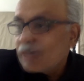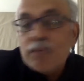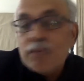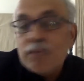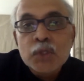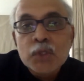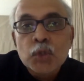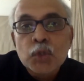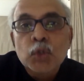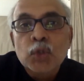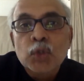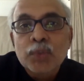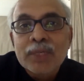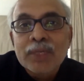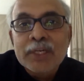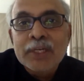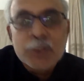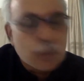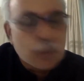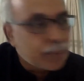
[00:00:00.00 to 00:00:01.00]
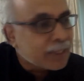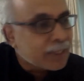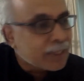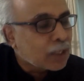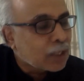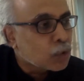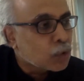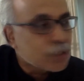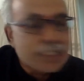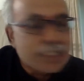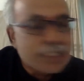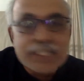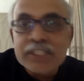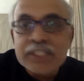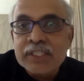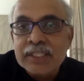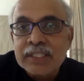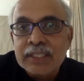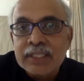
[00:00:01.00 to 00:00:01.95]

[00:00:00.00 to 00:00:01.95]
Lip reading: will be suitable in tuberculosis.